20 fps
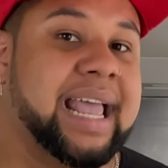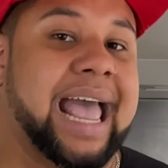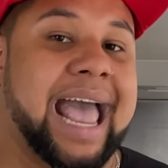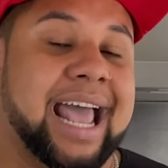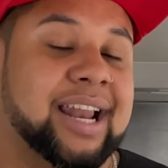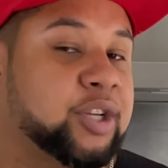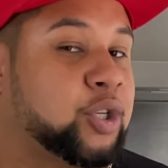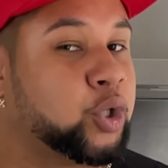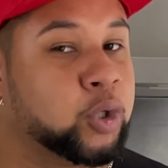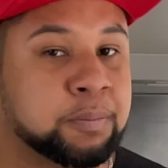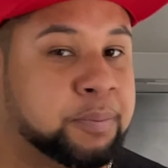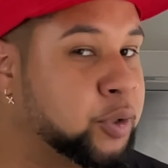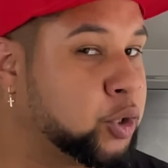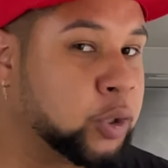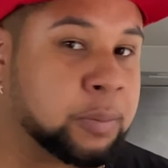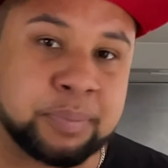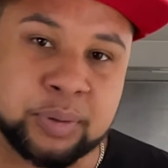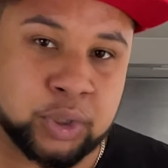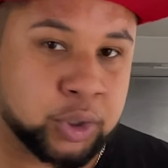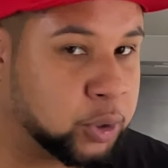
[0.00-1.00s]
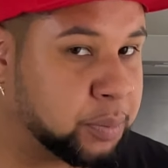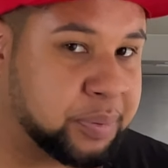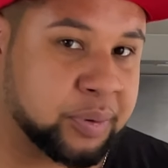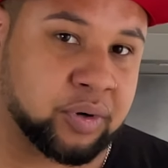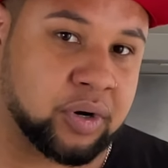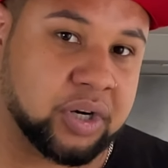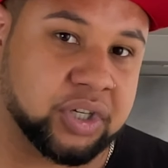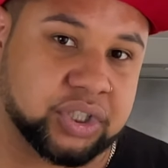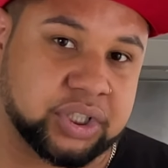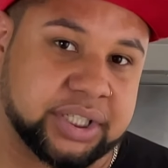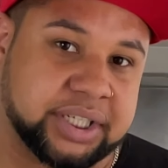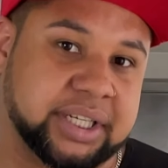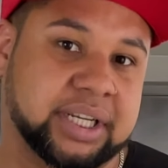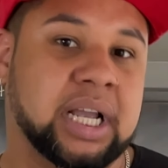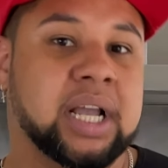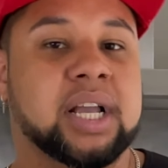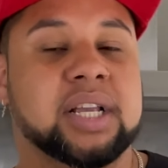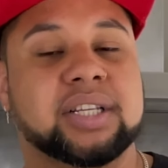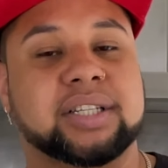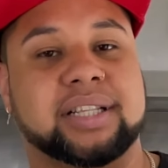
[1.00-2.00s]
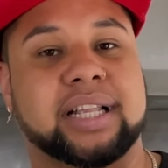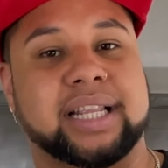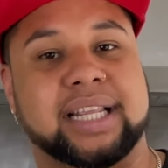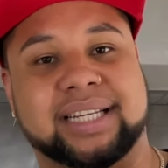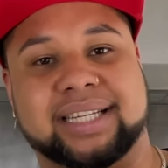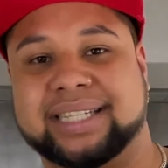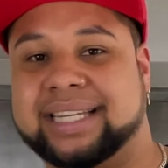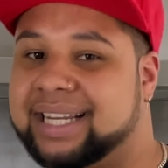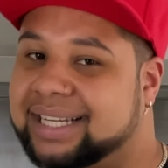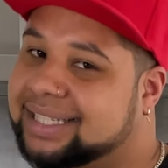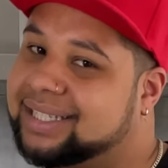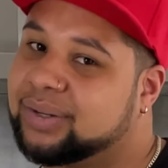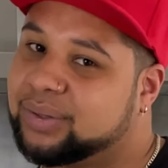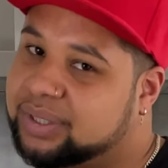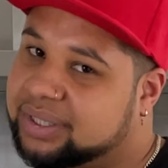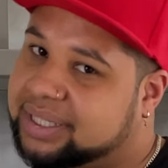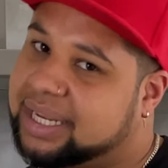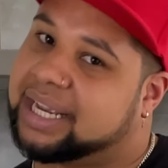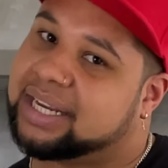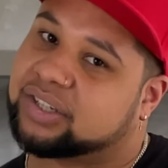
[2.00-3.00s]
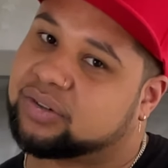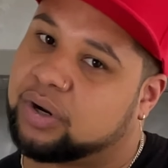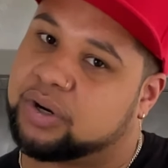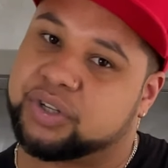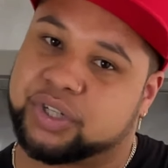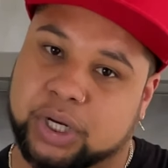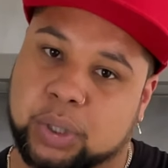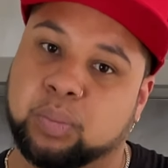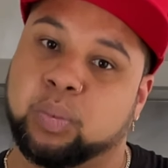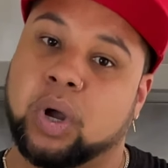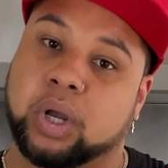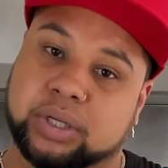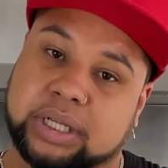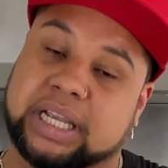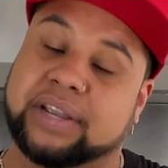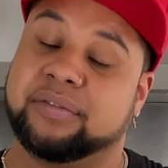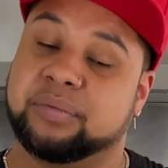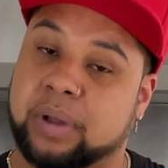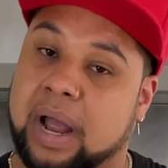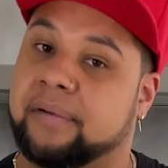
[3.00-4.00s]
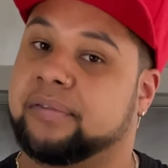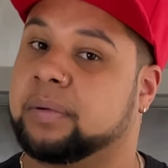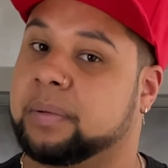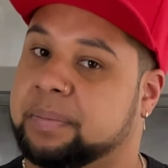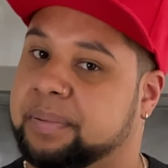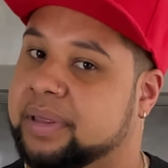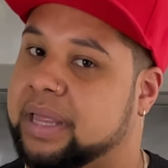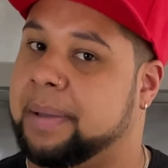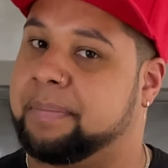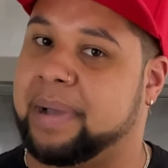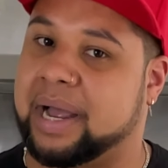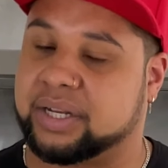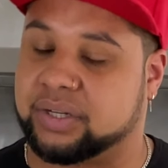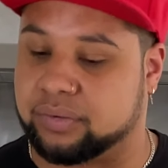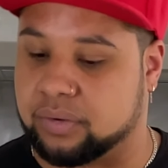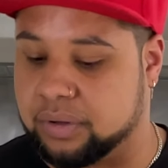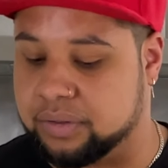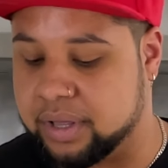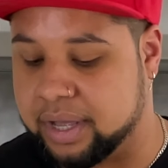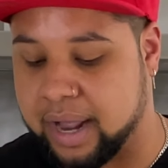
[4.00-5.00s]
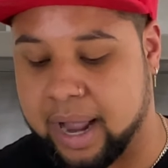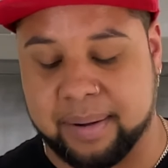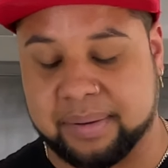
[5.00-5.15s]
and super crunchy so that it still stays crunchy even after we put that batter on there,